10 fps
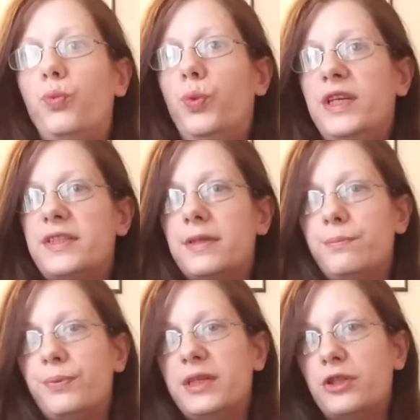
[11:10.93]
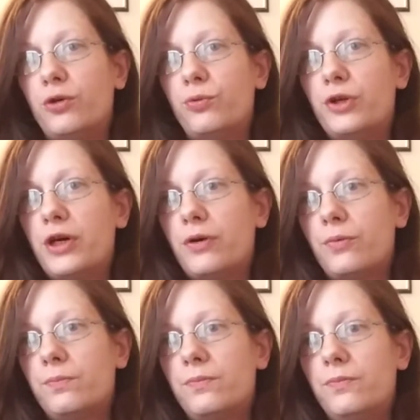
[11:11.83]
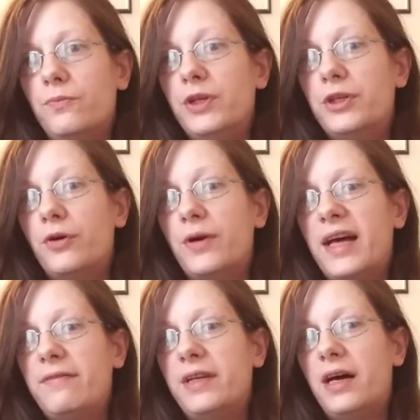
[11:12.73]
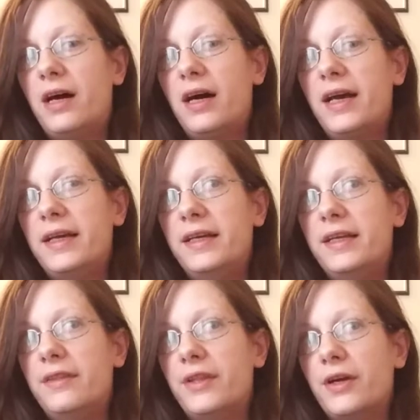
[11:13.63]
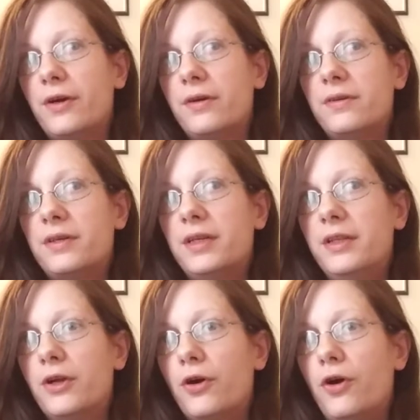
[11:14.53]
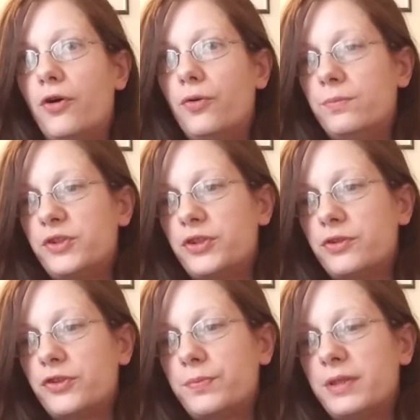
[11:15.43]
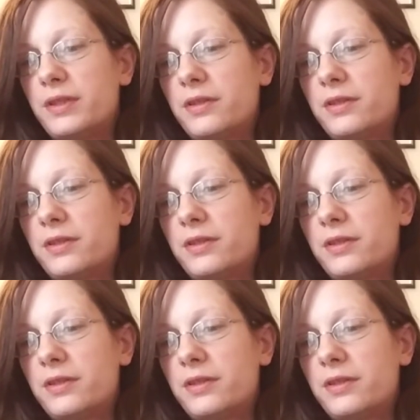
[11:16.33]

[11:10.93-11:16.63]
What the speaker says: We simply don't know. We don't have an eye in their home, so to speak.